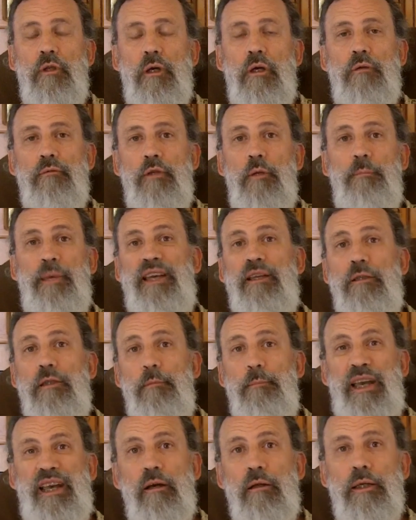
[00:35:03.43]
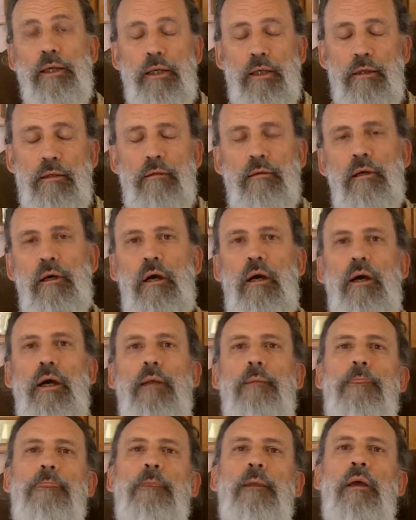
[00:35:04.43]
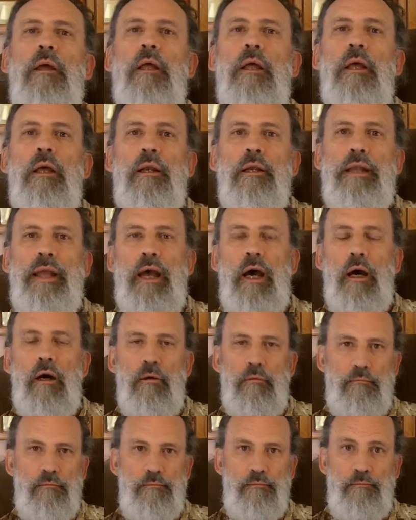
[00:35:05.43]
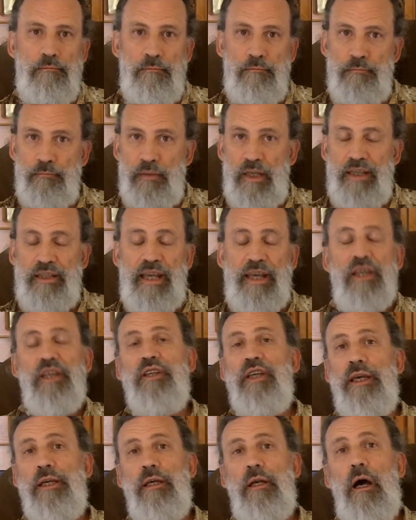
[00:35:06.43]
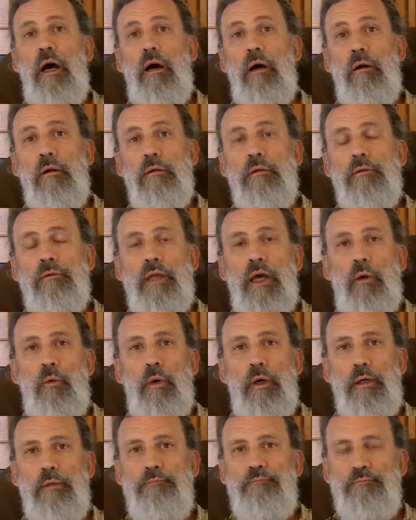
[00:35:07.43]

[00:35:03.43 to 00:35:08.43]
the, the, the bail-in, all right? Now, and they can take it all that way.